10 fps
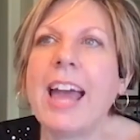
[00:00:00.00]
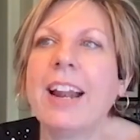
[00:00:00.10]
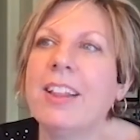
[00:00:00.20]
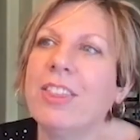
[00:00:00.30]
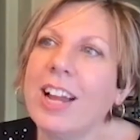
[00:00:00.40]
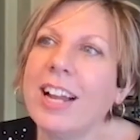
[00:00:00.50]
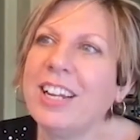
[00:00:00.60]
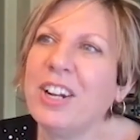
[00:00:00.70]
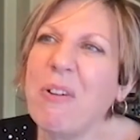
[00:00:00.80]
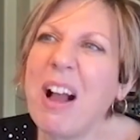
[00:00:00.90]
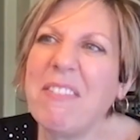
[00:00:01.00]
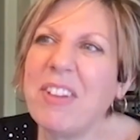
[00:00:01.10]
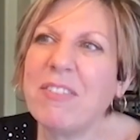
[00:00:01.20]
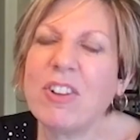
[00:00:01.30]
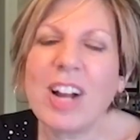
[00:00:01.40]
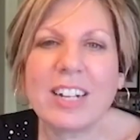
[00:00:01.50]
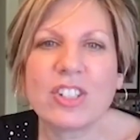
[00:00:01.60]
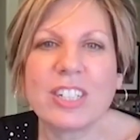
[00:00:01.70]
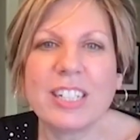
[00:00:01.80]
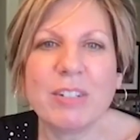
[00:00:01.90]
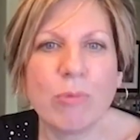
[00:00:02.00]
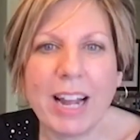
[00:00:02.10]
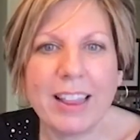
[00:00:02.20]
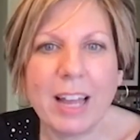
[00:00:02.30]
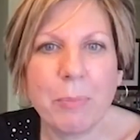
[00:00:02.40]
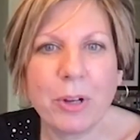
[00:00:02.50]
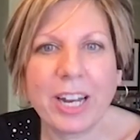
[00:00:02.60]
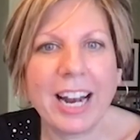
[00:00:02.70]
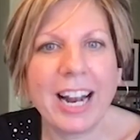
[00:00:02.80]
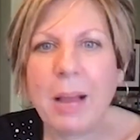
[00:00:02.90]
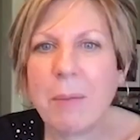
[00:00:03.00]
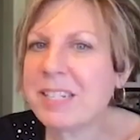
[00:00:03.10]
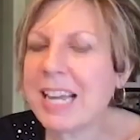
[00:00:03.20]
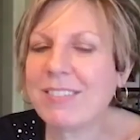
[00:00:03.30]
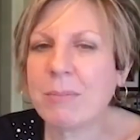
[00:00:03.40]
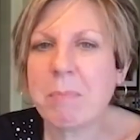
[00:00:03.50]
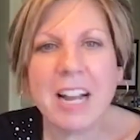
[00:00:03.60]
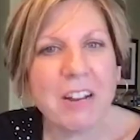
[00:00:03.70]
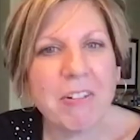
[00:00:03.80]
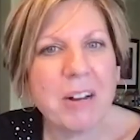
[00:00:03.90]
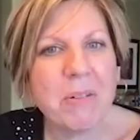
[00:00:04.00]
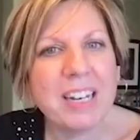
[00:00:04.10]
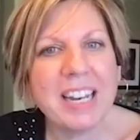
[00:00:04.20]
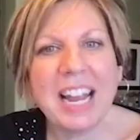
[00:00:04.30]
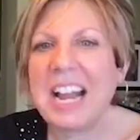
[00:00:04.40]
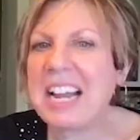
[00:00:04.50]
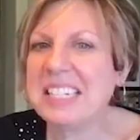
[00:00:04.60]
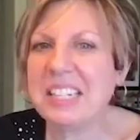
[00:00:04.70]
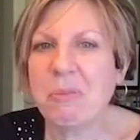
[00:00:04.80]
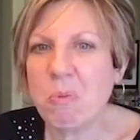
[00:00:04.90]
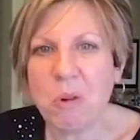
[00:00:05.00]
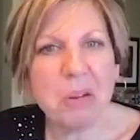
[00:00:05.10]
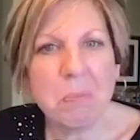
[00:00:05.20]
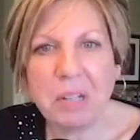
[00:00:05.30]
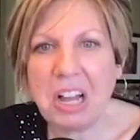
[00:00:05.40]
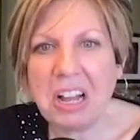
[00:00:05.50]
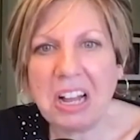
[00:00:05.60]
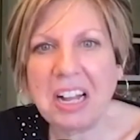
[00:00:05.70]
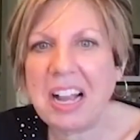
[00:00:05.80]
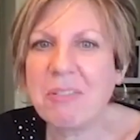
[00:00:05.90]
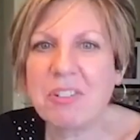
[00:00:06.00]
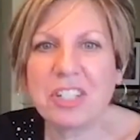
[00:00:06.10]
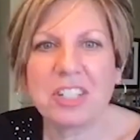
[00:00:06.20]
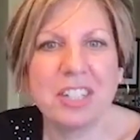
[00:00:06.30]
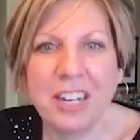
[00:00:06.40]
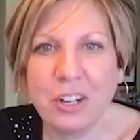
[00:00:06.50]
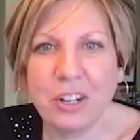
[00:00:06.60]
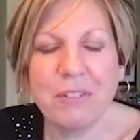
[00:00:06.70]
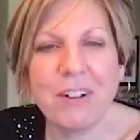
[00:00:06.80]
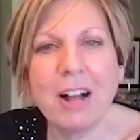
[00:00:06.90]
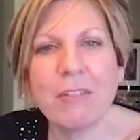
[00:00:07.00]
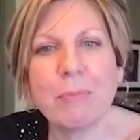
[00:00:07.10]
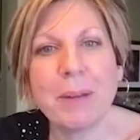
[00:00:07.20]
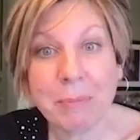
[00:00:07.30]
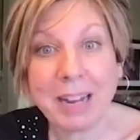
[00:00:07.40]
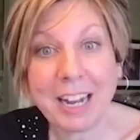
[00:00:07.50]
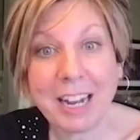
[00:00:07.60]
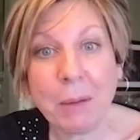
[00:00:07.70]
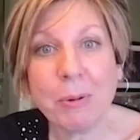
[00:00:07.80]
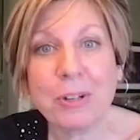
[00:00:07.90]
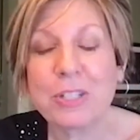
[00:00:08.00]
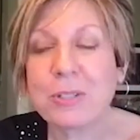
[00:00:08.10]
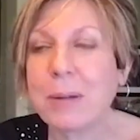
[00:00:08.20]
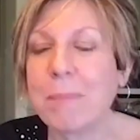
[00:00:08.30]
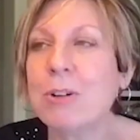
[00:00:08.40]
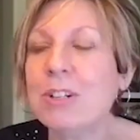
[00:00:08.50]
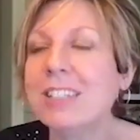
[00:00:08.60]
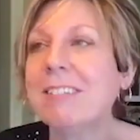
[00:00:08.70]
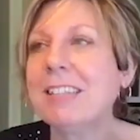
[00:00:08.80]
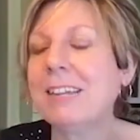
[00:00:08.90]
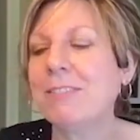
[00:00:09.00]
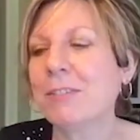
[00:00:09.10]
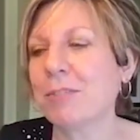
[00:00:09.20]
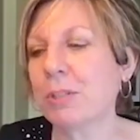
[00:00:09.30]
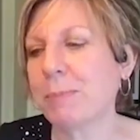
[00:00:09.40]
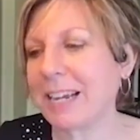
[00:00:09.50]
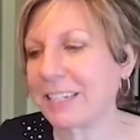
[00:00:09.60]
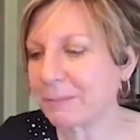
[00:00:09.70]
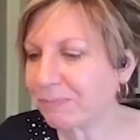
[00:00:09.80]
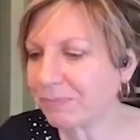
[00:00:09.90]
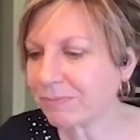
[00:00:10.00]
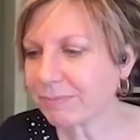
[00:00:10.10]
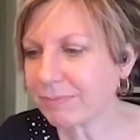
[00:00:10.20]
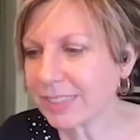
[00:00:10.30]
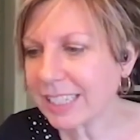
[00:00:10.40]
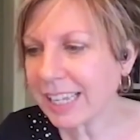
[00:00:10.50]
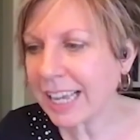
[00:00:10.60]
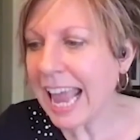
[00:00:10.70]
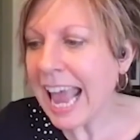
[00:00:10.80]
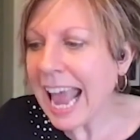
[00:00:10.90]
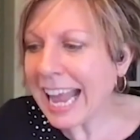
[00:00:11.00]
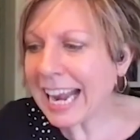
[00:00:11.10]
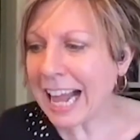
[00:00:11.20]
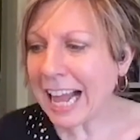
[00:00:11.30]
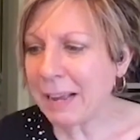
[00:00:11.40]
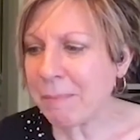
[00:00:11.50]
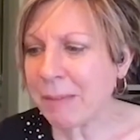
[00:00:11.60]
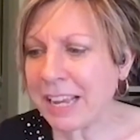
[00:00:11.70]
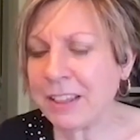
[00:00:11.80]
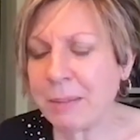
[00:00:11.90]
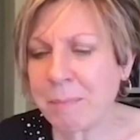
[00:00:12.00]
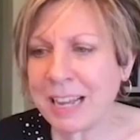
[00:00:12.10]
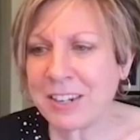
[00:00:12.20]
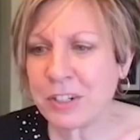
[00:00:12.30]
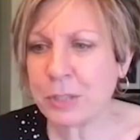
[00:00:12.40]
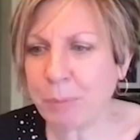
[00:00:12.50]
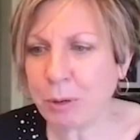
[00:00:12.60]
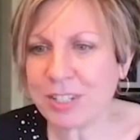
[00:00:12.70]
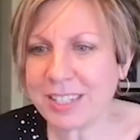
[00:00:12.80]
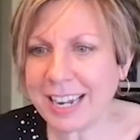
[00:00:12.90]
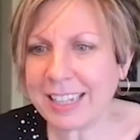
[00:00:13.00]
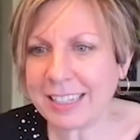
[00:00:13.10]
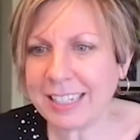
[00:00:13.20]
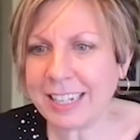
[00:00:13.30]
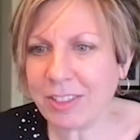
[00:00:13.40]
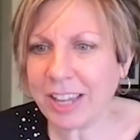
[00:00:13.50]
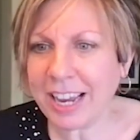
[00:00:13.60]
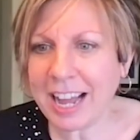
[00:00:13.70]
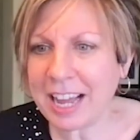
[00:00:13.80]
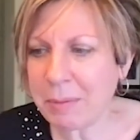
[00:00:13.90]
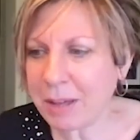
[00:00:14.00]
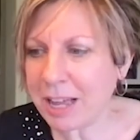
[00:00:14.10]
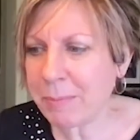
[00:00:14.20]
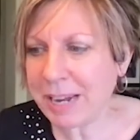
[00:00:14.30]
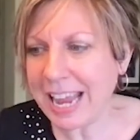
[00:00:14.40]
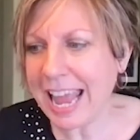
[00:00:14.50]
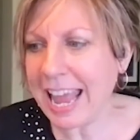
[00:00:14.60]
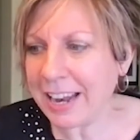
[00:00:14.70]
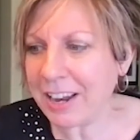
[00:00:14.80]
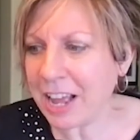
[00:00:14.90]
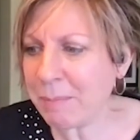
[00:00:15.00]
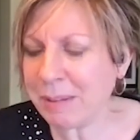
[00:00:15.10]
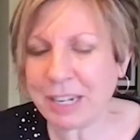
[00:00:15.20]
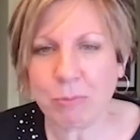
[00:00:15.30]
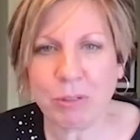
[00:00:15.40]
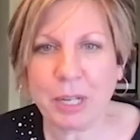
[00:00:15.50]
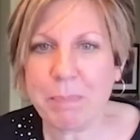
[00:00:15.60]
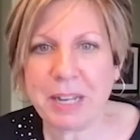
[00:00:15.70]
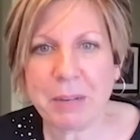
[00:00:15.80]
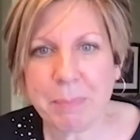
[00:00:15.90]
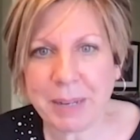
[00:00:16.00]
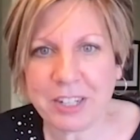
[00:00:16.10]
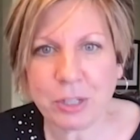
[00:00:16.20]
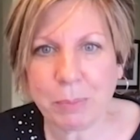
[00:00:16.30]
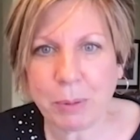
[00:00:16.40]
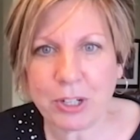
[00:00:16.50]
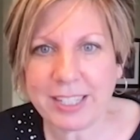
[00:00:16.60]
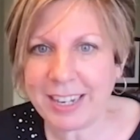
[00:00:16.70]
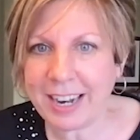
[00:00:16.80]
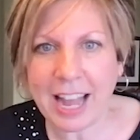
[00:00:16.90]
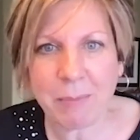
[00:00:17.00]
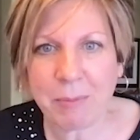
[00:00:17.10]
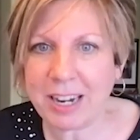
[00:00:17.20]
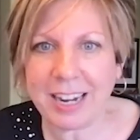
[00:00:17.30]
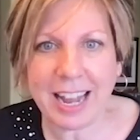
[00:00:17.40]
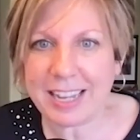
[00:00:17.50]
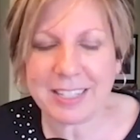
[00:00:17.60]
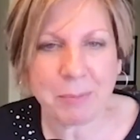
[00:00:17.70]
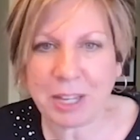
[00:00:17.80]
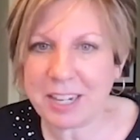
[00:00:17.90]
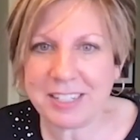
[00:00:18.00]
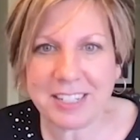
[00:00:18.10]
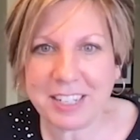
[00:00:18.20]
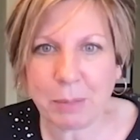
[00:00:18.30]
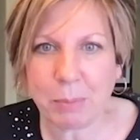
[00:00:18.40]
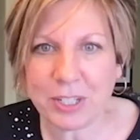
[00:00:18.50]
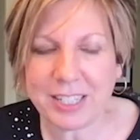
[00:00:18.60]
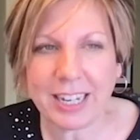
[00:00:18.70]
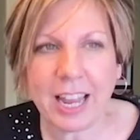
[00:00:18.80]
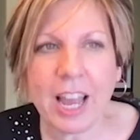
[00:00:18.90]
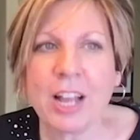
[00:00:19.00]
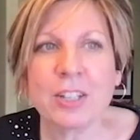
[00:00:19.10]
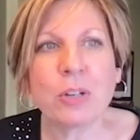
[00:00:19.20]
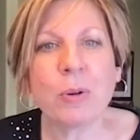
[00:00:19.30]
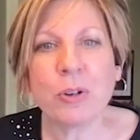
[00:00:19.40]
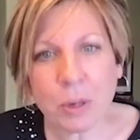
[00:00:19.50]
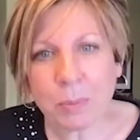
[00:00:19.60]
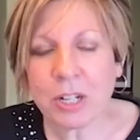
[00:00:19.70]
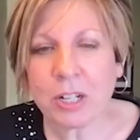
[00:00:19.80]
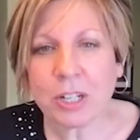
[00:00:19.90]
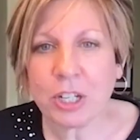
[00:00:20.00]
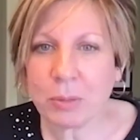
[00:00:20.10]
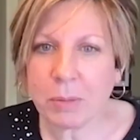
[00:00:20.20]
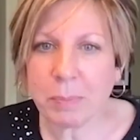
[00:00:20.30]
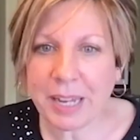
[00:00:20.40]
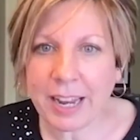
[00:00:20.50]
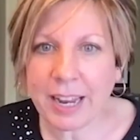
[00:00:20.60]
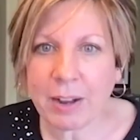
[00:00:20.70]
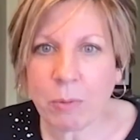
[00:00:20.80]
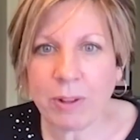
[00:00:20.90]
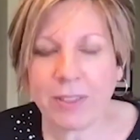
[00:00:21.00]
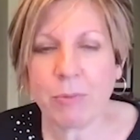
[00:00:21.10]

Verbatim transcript: And I thought, you know, I've never actually read that book. And I happened to have a migraine one day. I didn't want to blog, I was just looking to goof off, but I had the book in my cupboard. So I pulled out Love and Respect and I'm in the Myers Briggs personality thing. I'm, I'm an N. I'm like a really big picture person. I'm not an S. I'm not a detail person. So, mm. a normal human being, when they